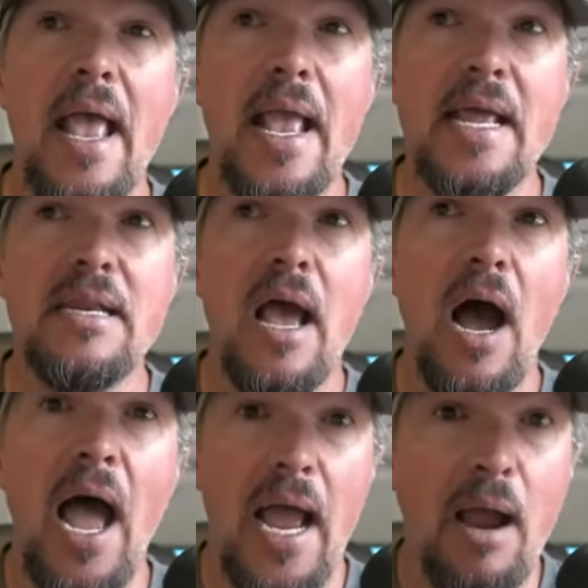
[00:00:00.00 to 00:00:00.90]
And
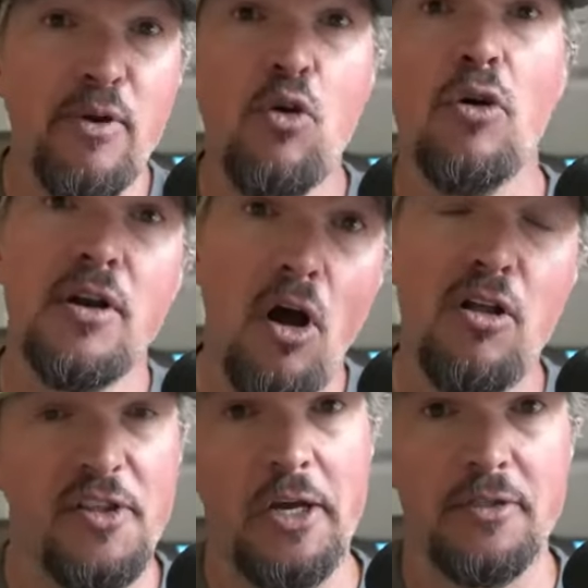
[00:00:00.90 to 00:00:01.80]
I, I recorded all
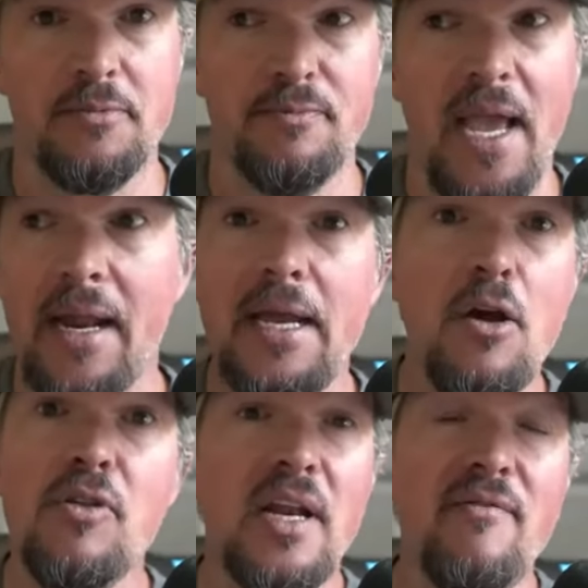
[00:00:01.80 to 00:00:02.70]
of those. And I know
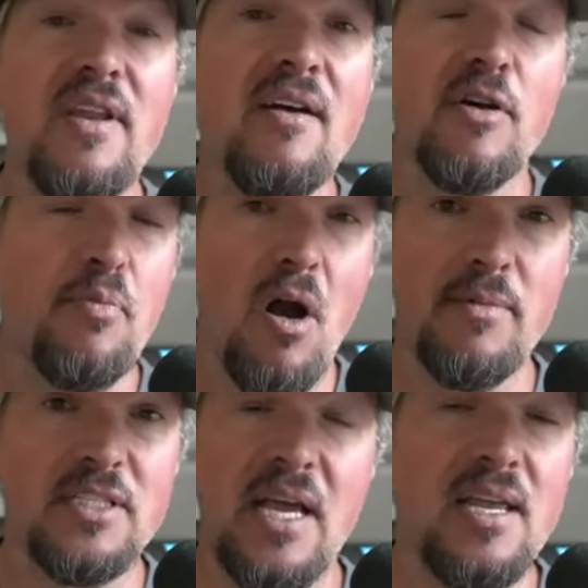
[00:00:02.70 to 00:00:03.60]
that I've never
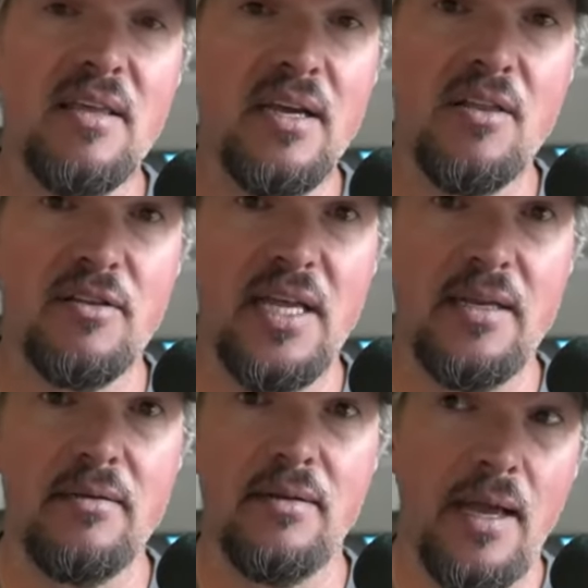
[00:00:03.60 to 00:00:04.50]
promised anything other
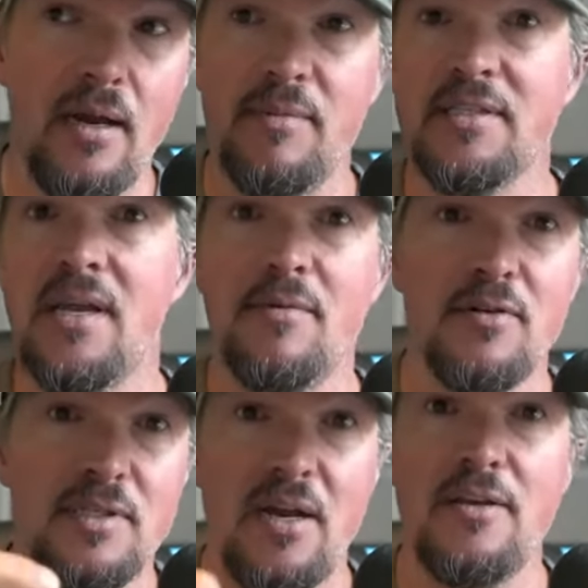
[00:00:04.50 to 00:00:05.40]
than how to mix
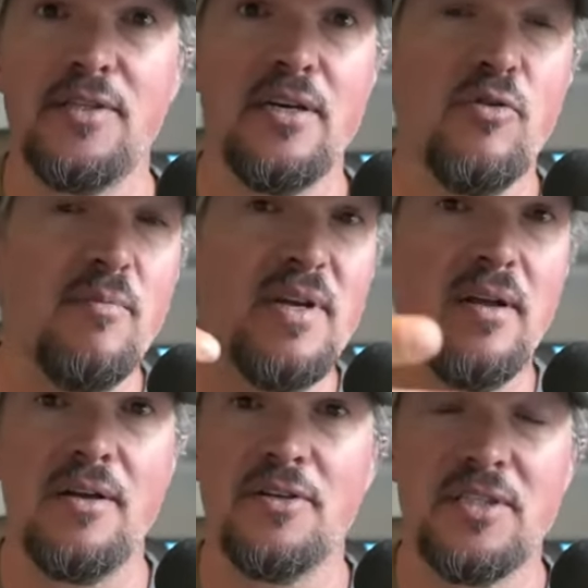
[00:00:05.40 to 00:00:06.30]
chemicals, how to use the equipment,
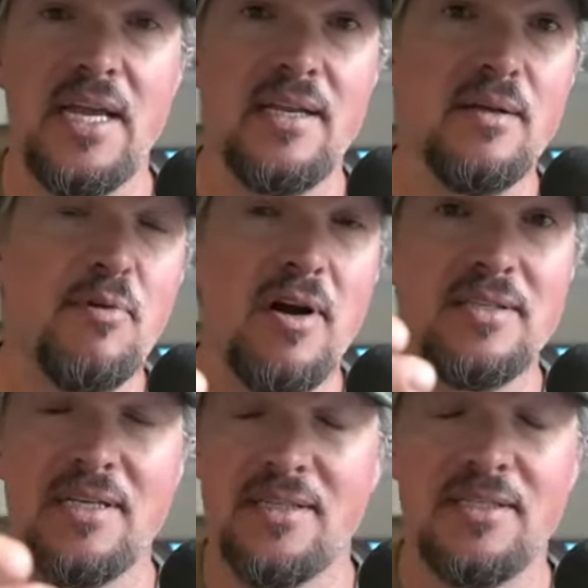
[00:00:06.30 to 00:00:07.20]
understanding the
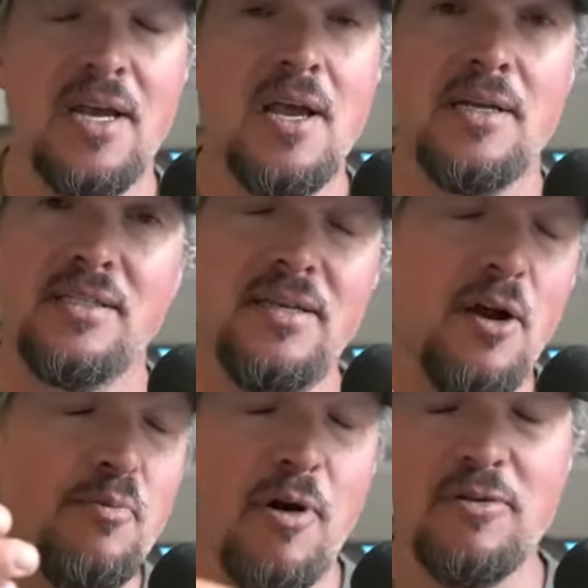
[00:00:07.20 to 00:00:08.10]
processes, you
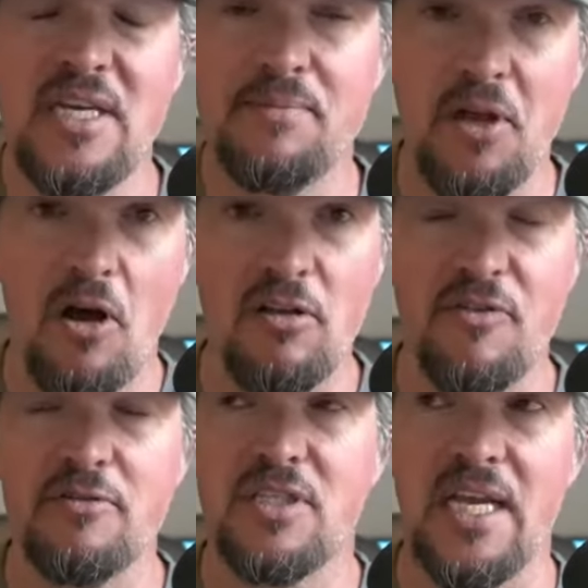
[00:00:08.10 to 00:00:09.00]
know, pro tips, all of
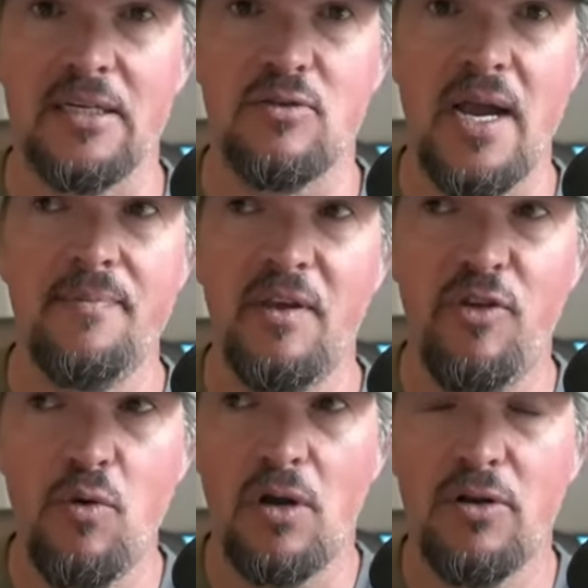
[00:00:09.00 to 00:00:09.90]
those things, right? If
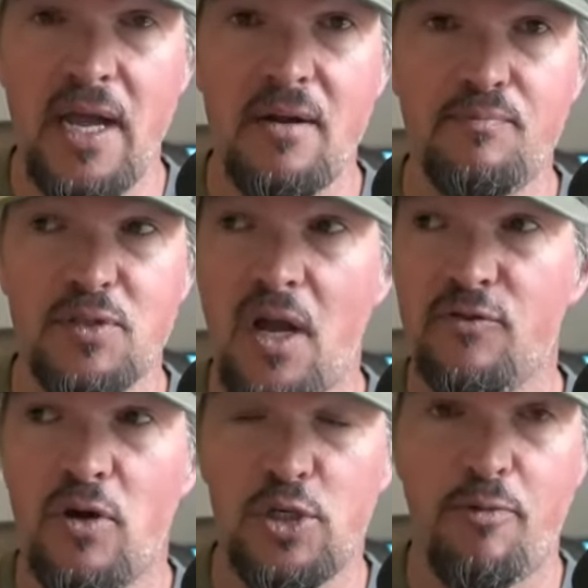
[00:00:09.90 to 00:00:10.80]
you want to learn how to soft
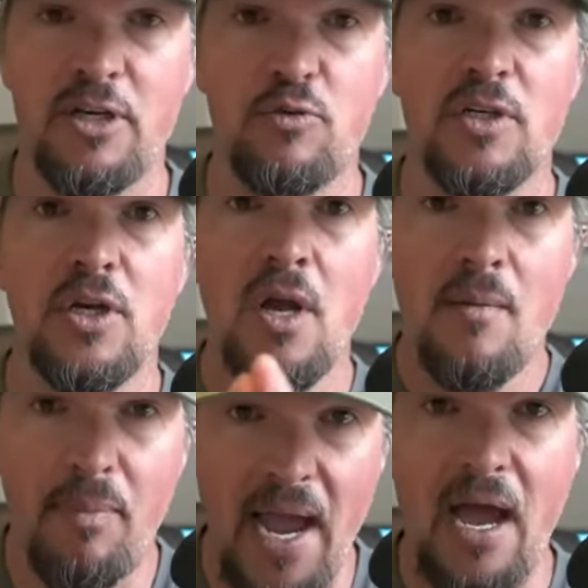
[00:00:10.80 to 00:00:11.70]
wash, pressure wash,
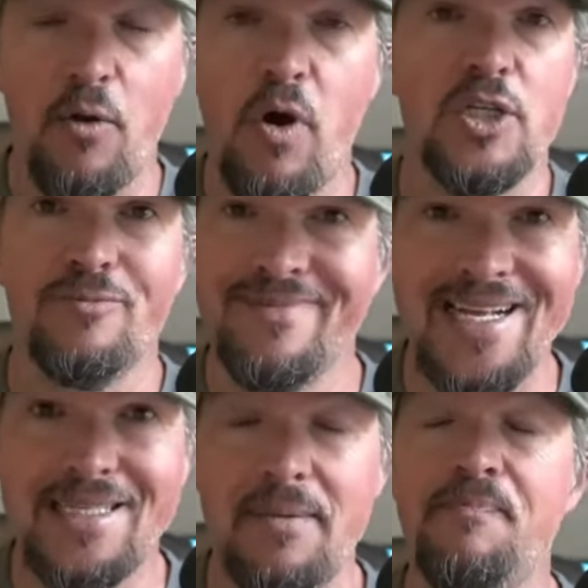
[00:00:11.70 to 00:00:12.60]
buy how to wash.
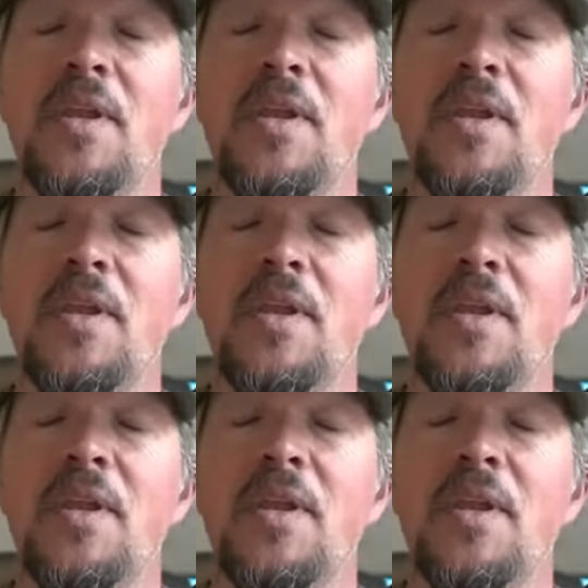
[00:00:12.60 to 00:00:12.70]
That's it.